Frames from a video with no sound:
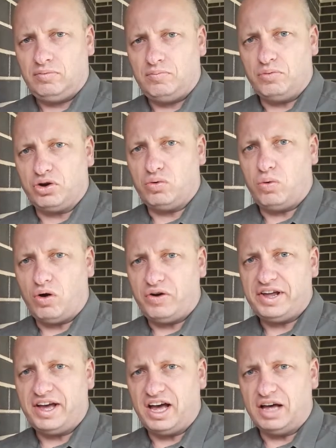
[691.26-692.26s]

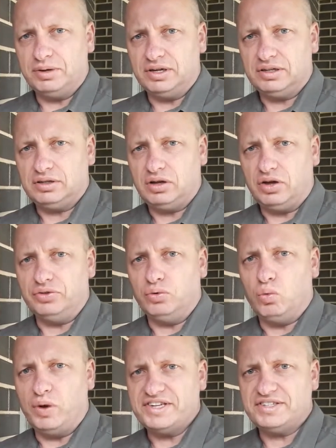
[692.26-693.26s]
Macquarie Harbour, on the
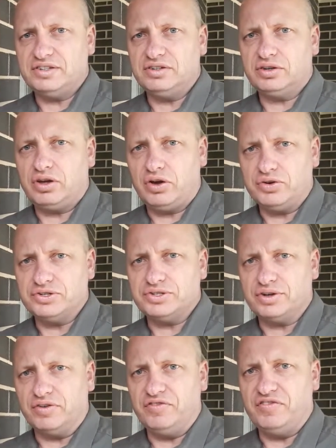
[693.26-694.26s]
western
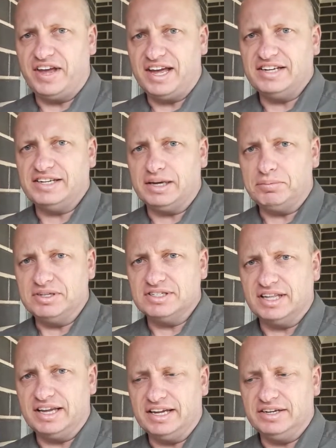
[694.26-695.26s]
coast of Van
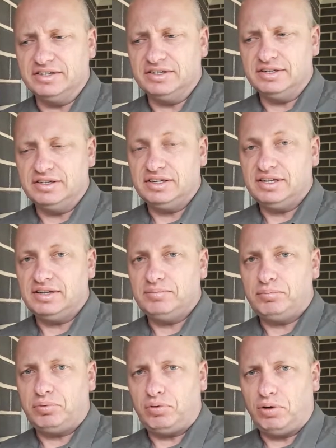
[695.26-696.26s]
Diemen's Land.
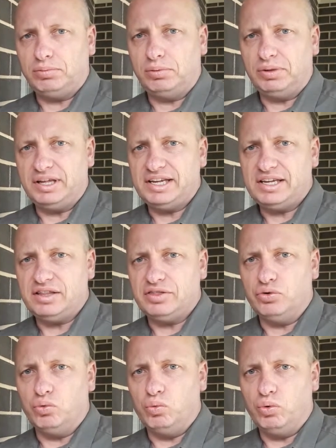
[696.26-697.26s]
Probably
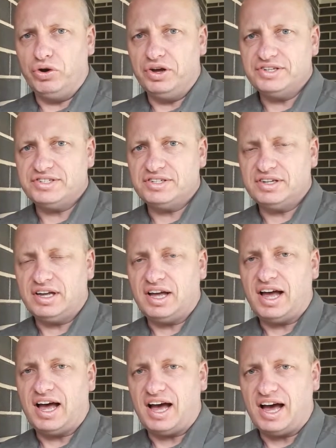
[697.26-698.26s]
the worst,
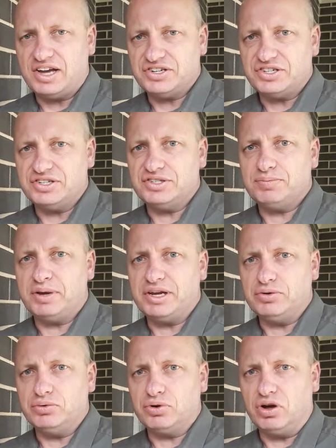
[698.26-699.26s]
harshest
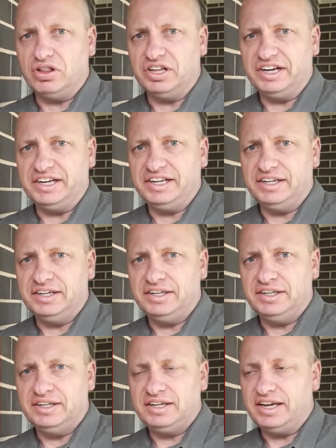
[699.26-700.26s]
penal colony
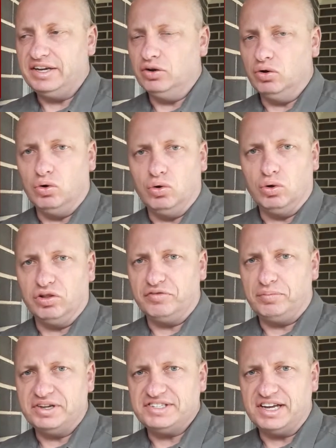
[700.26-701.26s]
in all
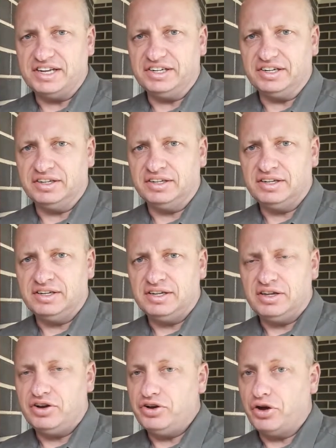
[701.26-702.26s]
of Britannia.
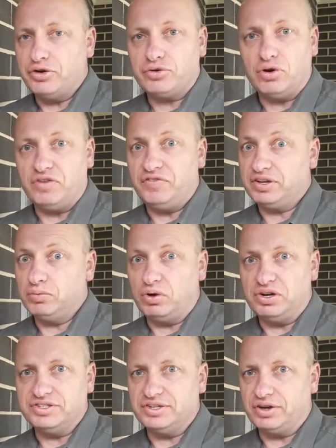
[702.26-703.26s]
No convict
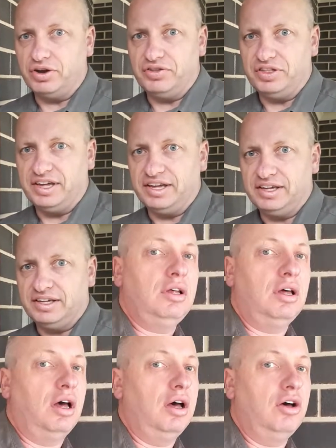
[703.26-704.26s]
wanted to go there.
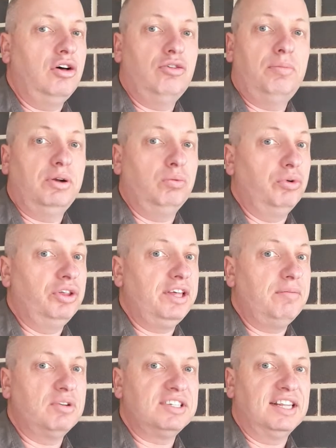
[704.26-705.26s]
Oh, but
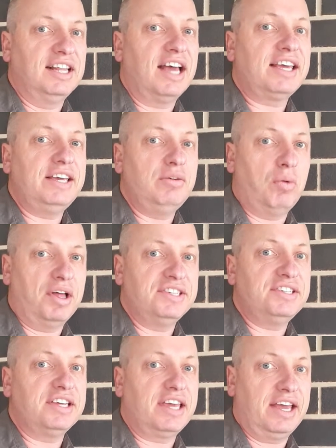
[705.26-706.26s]
William was lucky
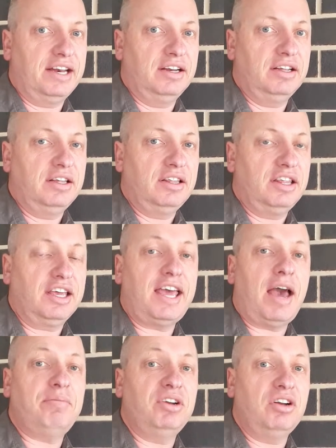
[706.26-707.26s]
once again. The
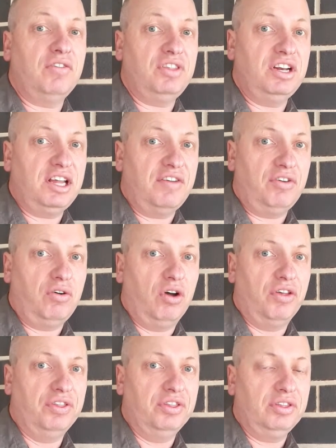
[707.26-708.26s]
captain of the
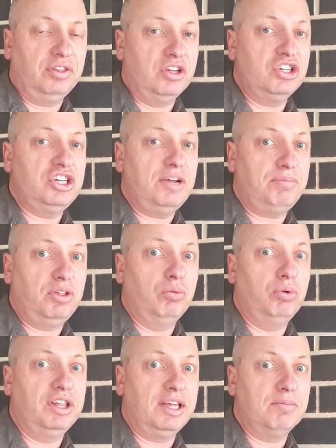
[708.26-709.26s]
Deveron, the ship that
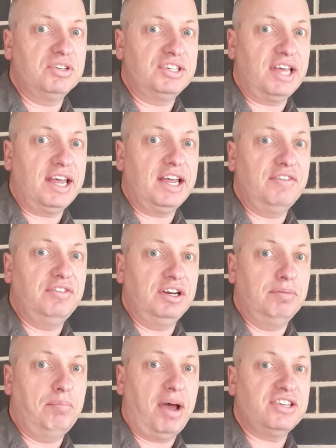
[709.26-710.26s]
William saved
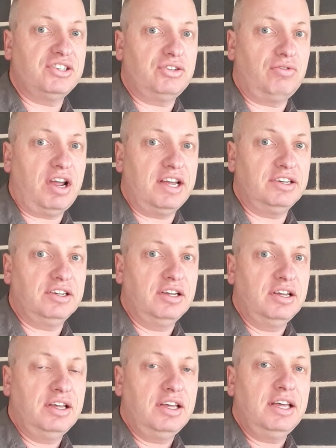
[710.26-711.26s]
in Bass Strait,
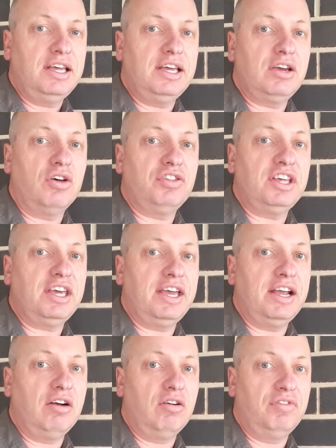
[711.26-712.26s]
he got the
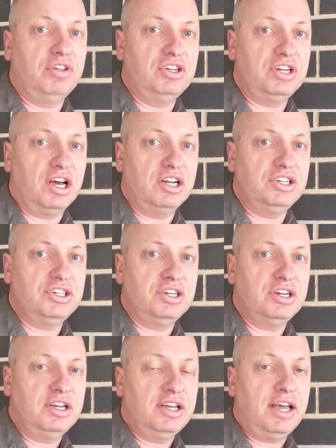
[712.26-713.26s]
ear of the judge
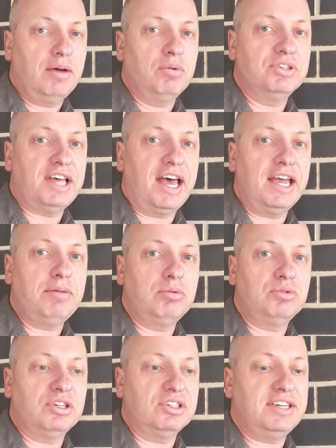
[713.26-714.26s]
and was
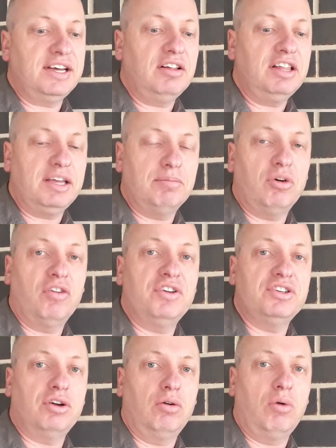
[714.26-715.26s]
able to tell him of
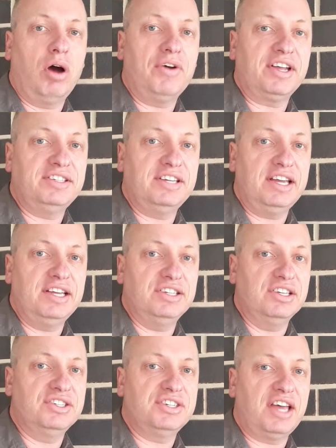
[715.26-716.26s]
his heroic deeds
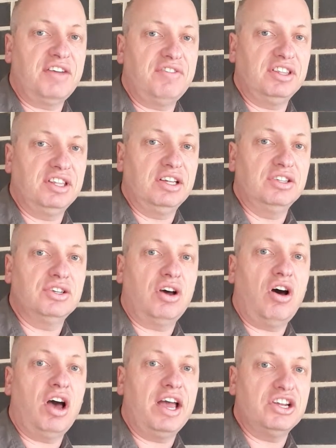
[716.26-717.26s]
in saving the
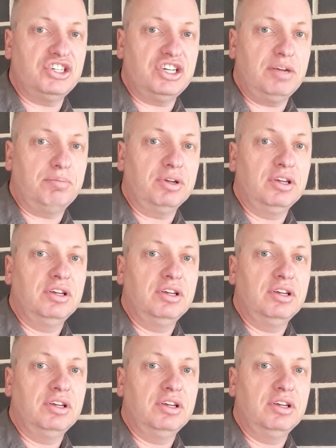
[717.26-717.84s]
entire ship.